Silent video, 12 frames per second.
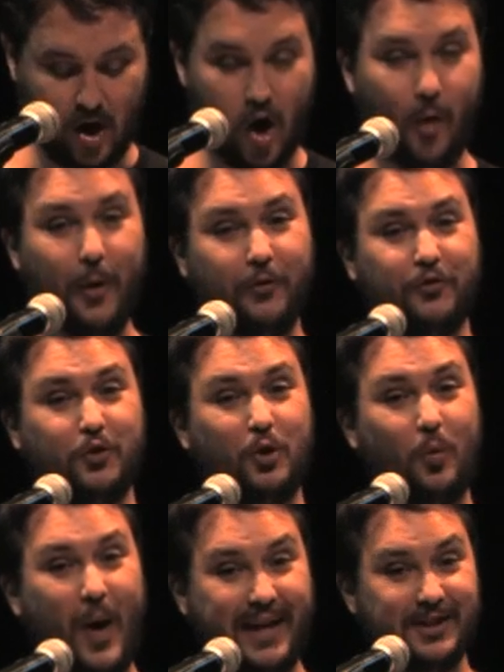Almost
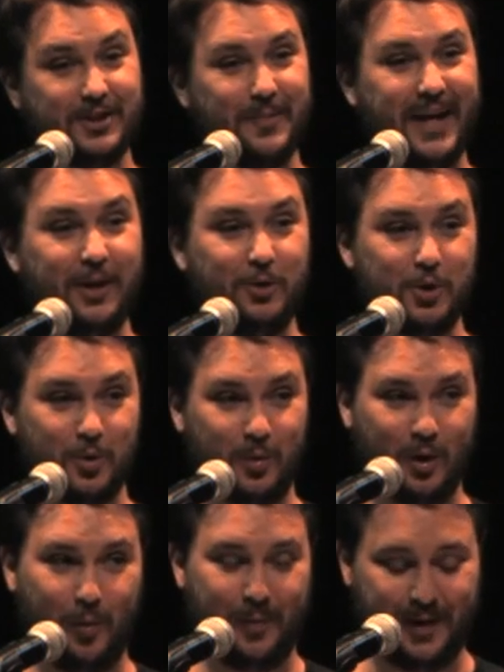twice my
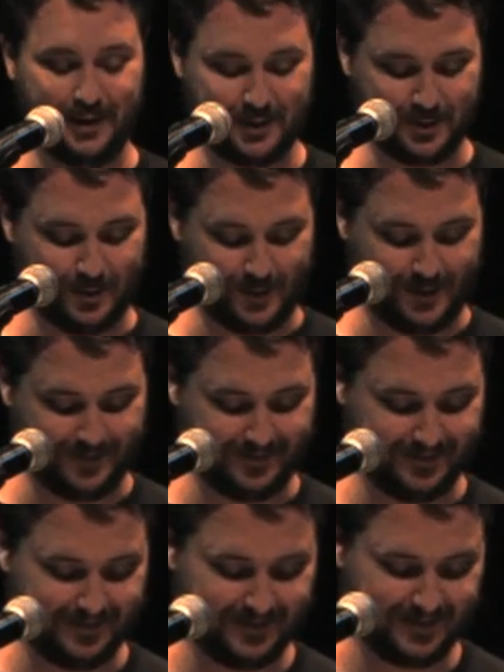usual opening score.
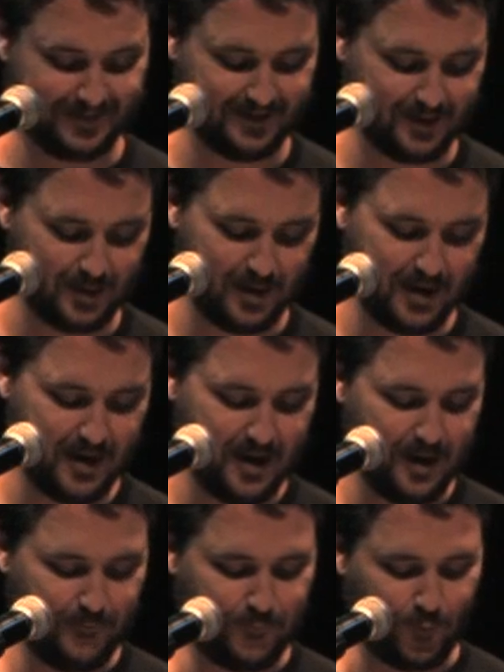
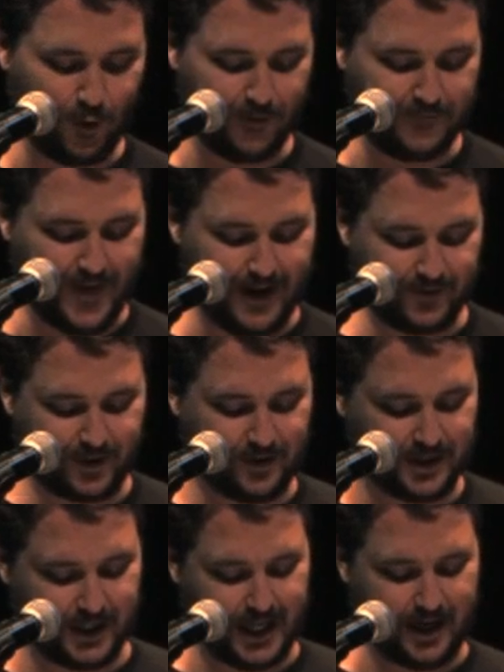4 or 5
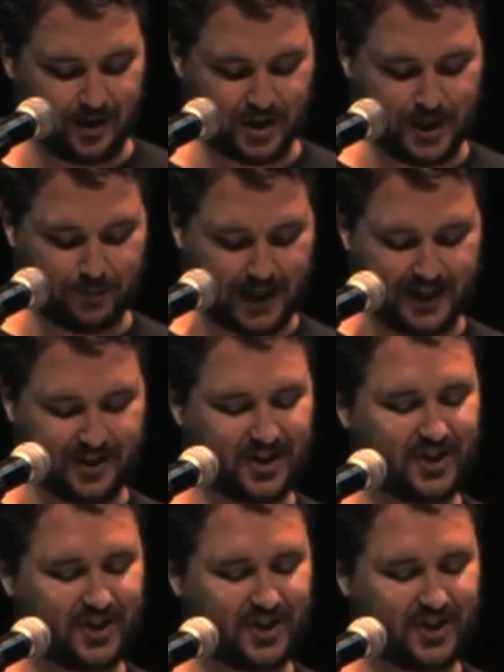turns later, she played